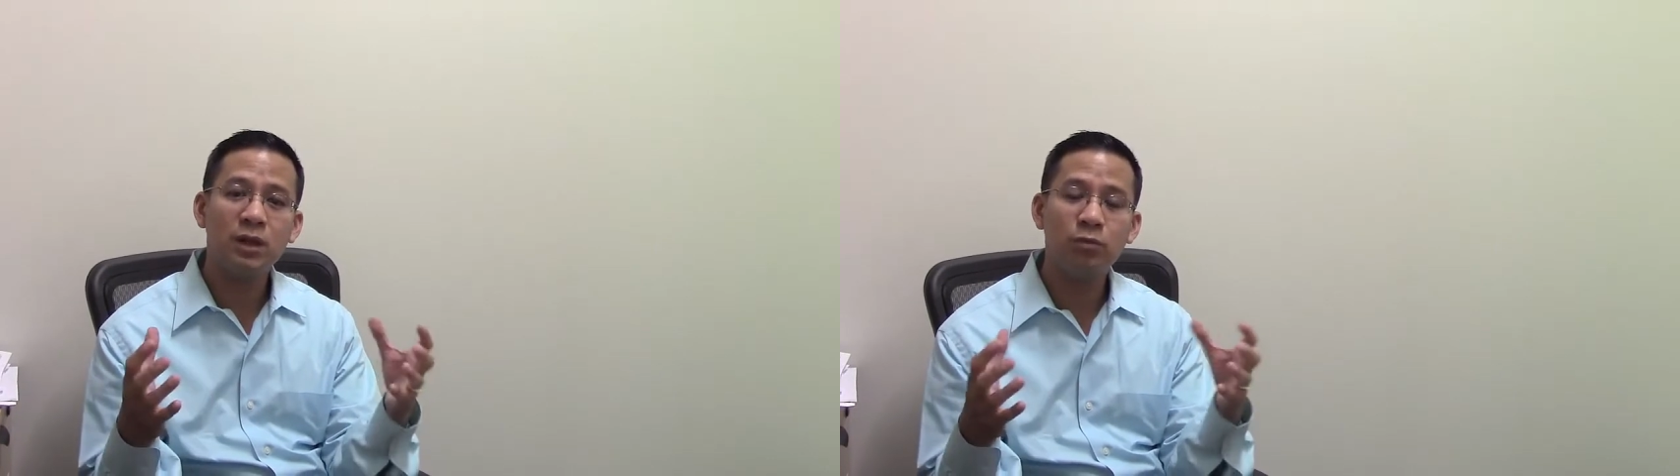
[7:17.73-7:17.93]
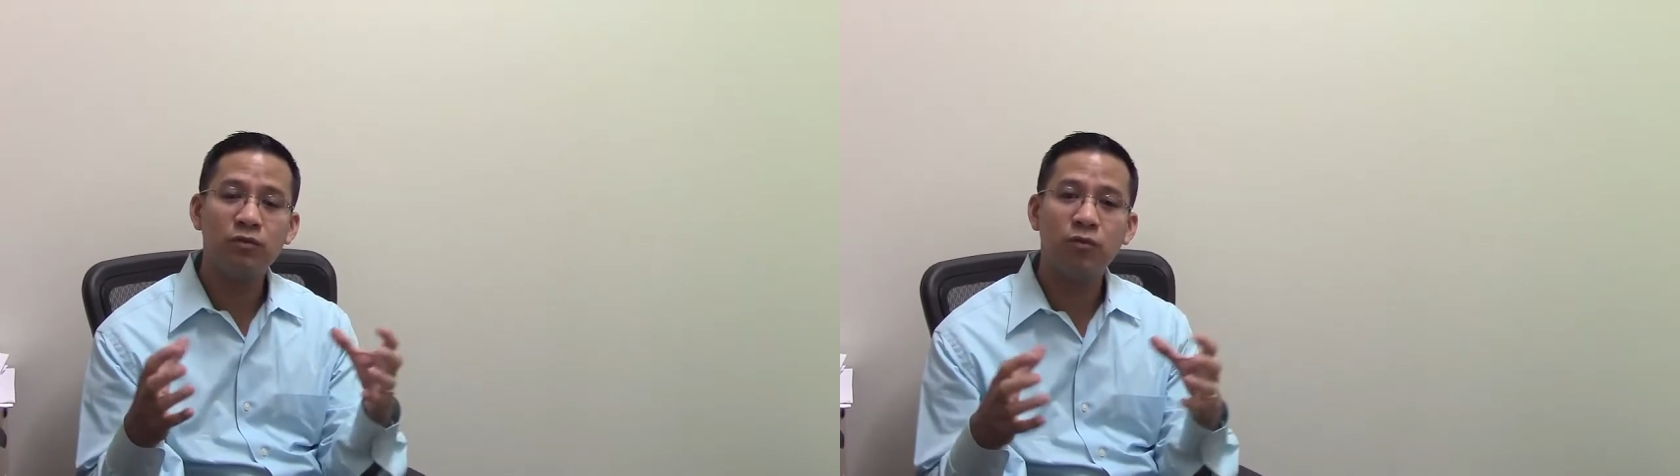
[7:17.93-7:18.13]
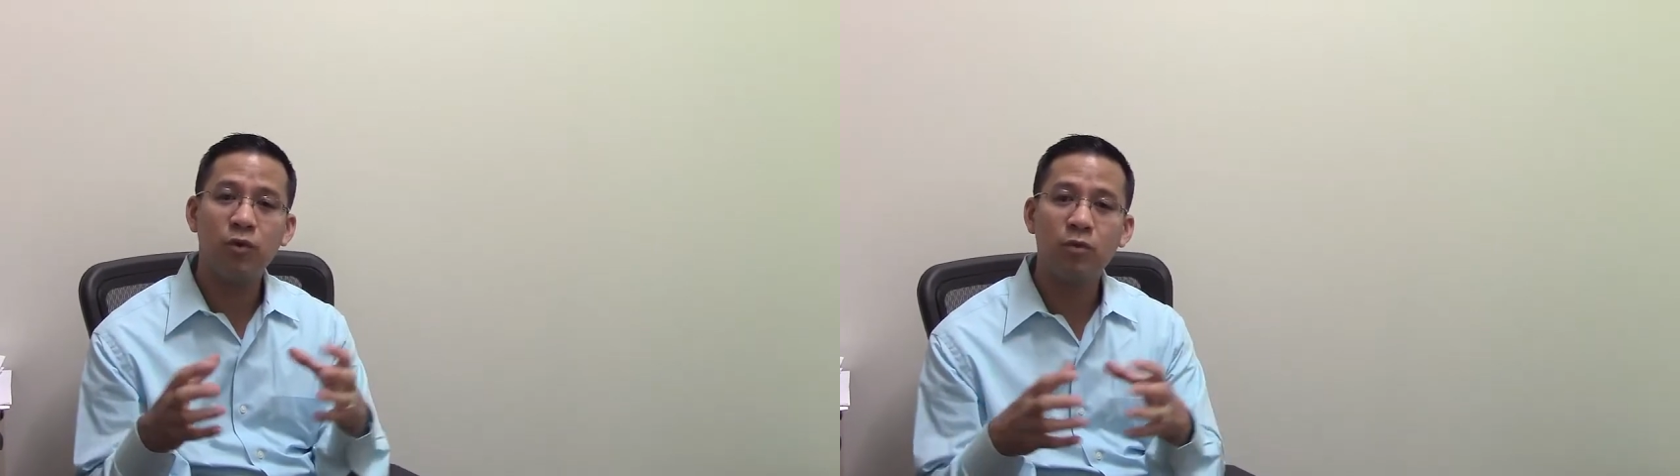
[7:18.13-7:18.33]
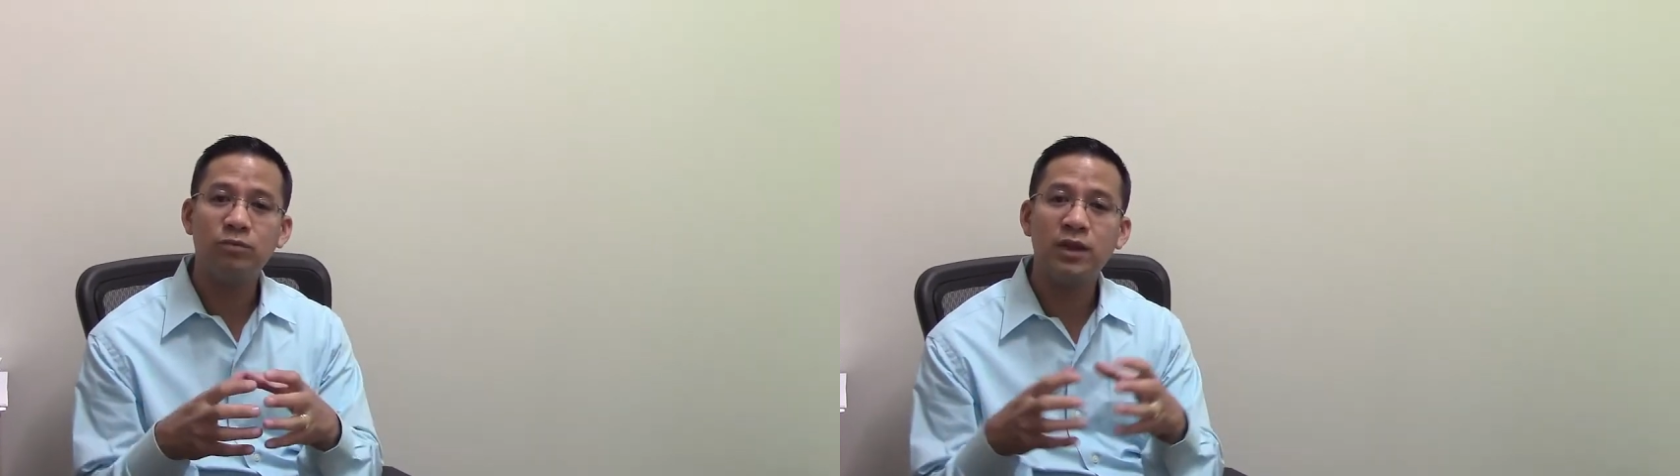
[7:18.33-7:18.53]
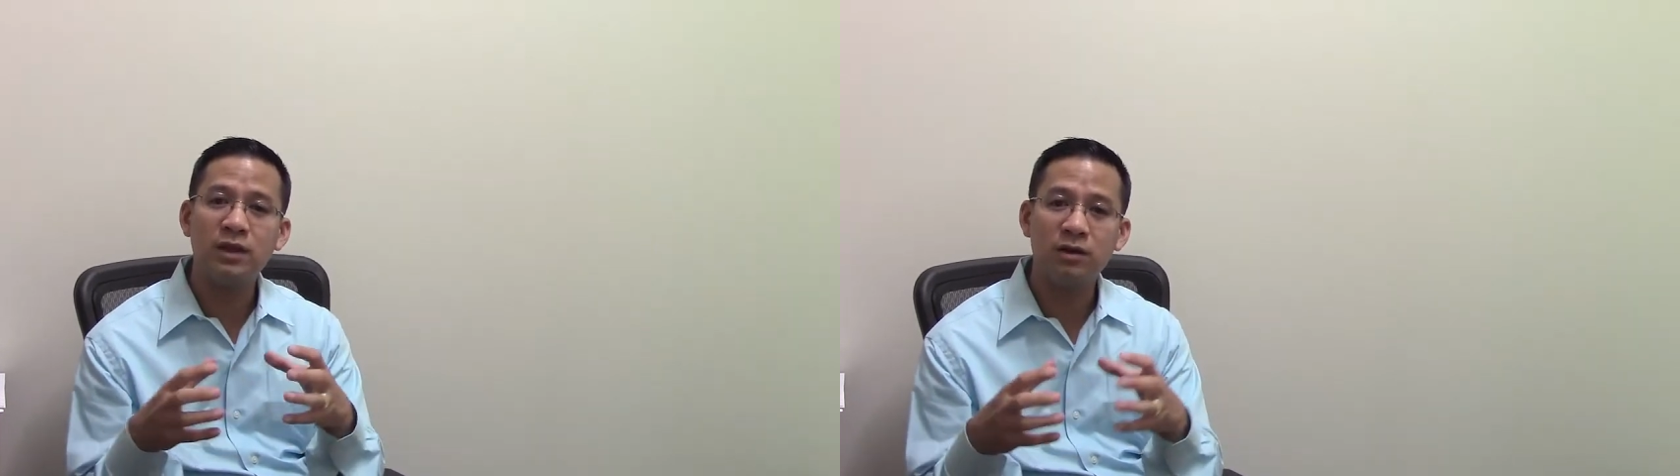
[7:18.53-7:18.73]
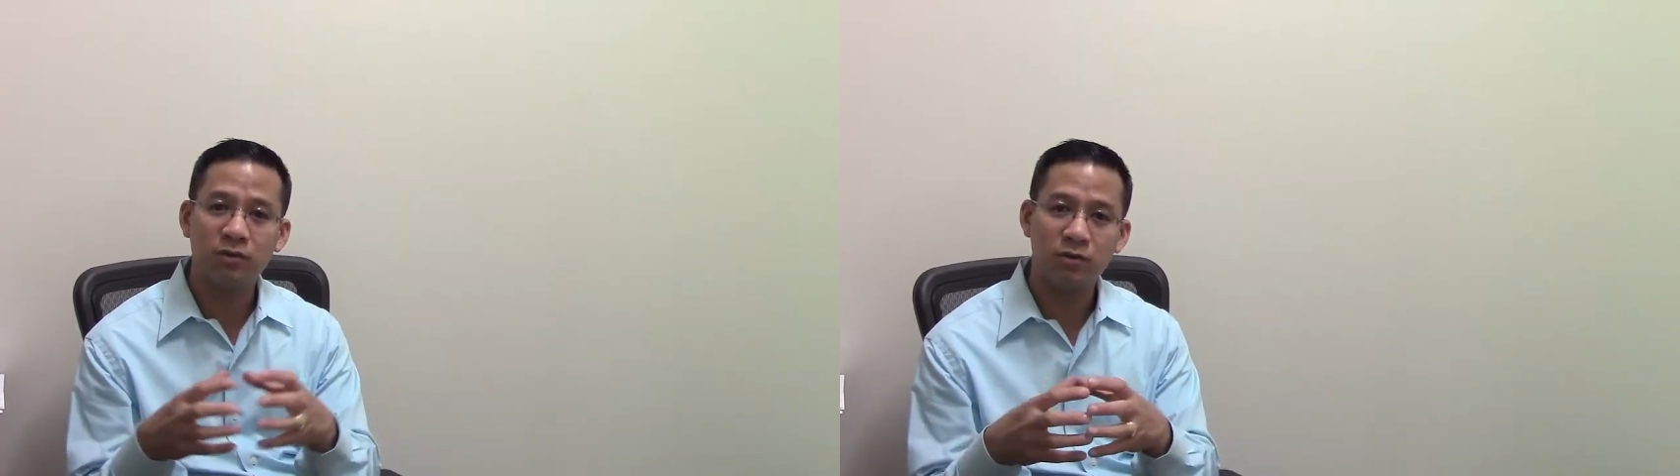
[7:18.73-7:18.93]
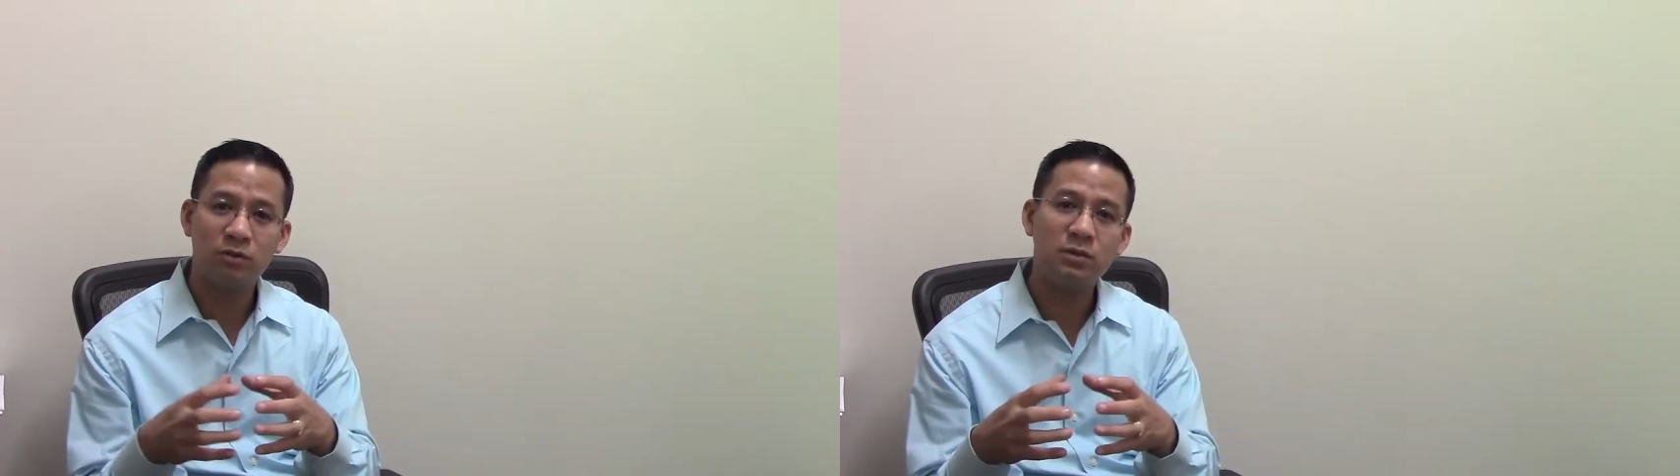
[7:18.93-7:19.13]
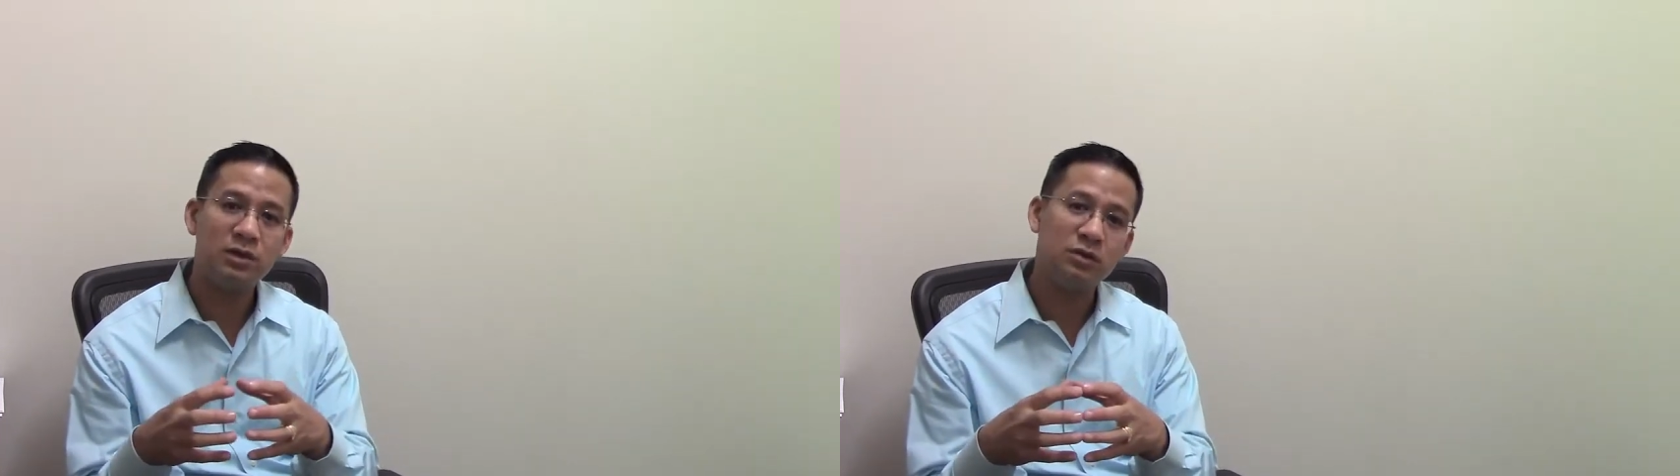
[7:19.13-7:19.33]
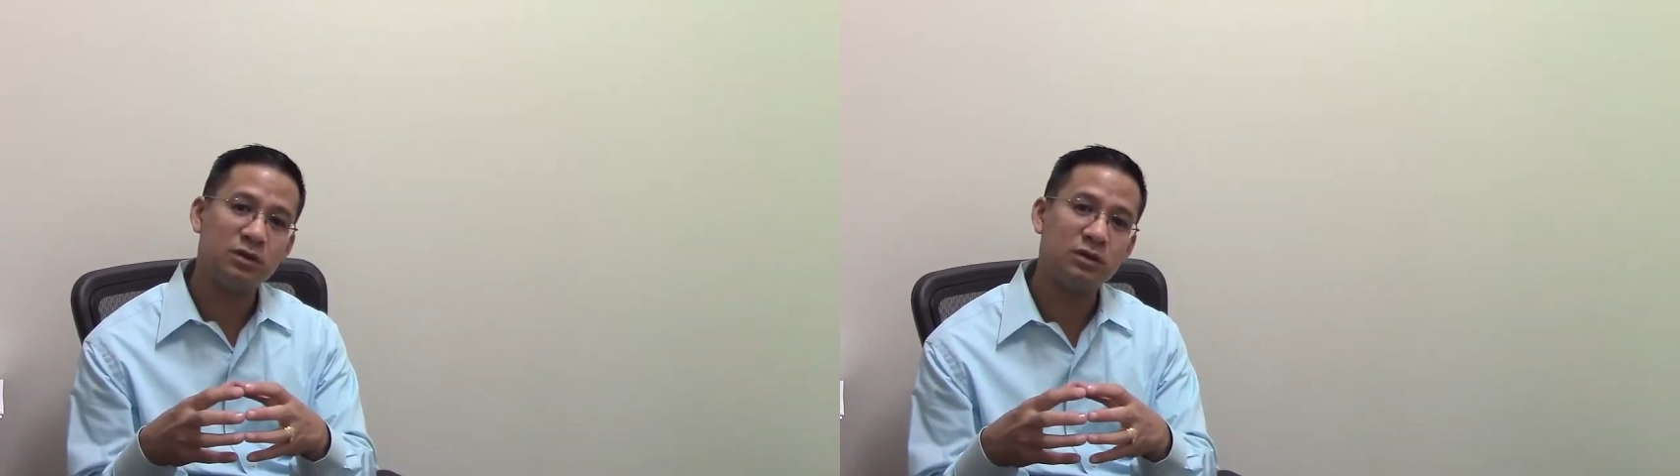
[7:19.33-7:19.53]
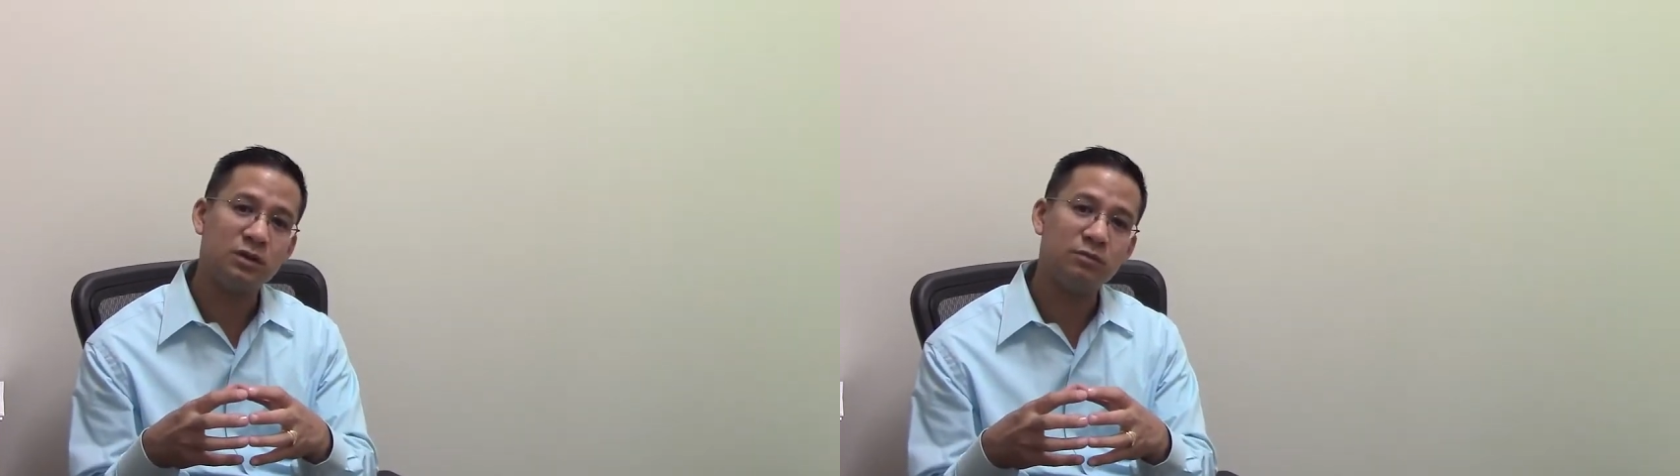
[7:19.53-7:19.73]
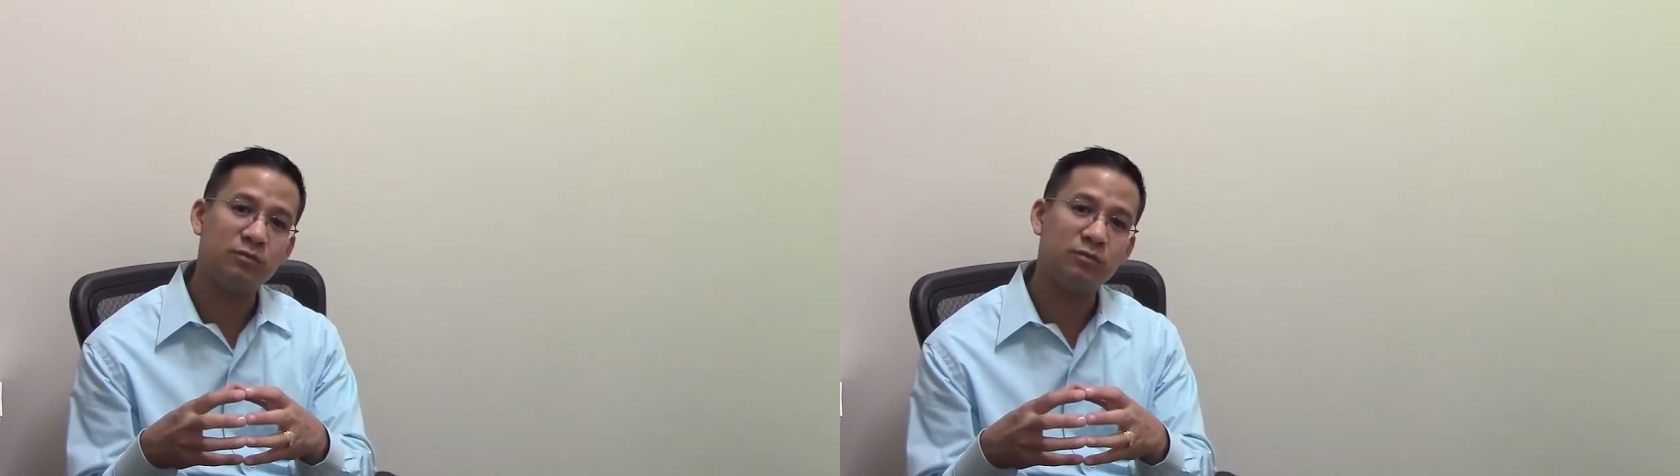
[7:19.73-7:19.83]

and we formed the Earned Media team.